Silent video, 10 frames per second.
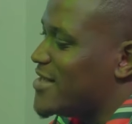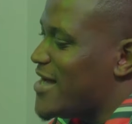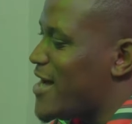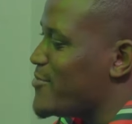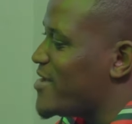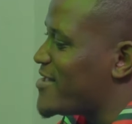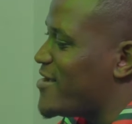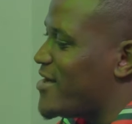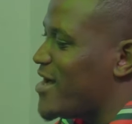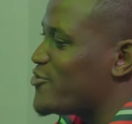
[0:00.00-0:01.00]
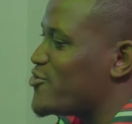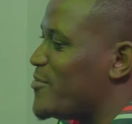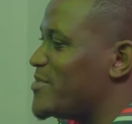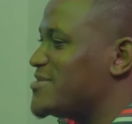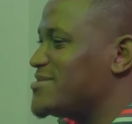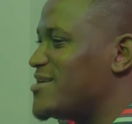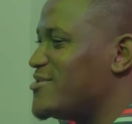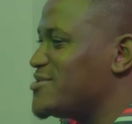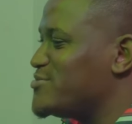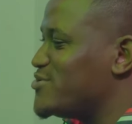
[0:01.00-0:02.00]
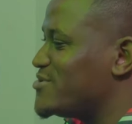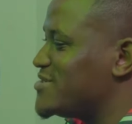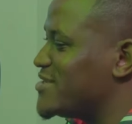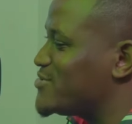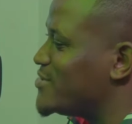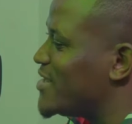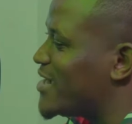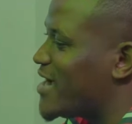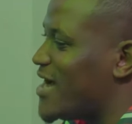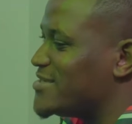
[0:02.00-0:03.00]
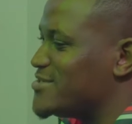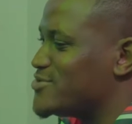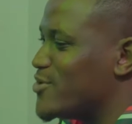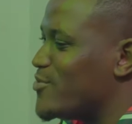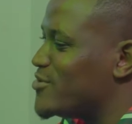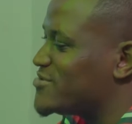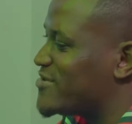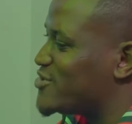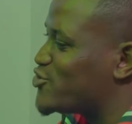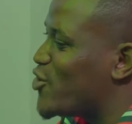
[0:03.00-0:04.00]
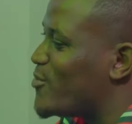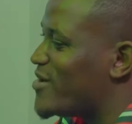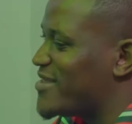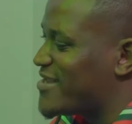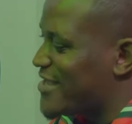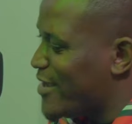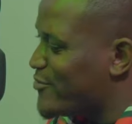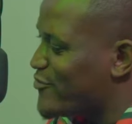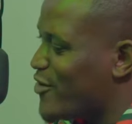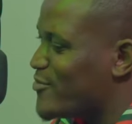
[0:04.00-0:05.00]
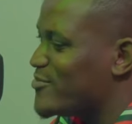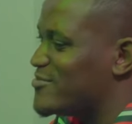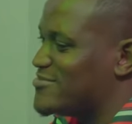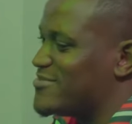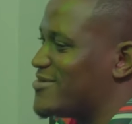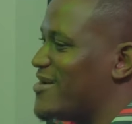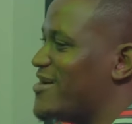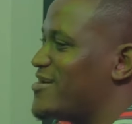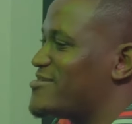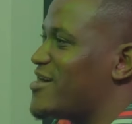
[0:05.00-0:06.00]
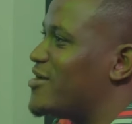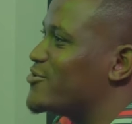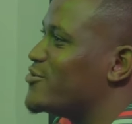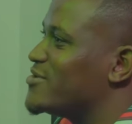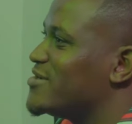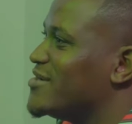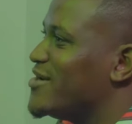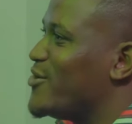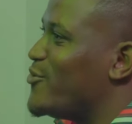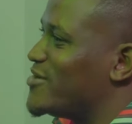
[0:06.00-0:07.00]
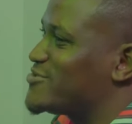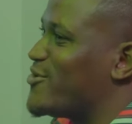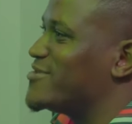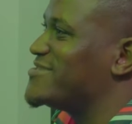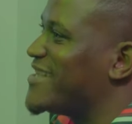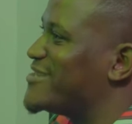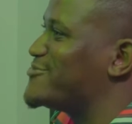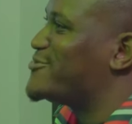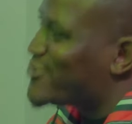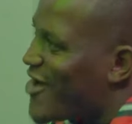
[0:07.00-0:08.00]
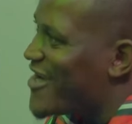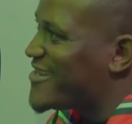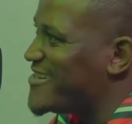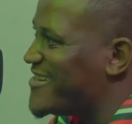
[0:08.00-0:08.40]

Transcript: Ah man, I, I, grew up in the township, dude, in So okay, most of the trauma that came from uh, childhood that was because niggas were drunk.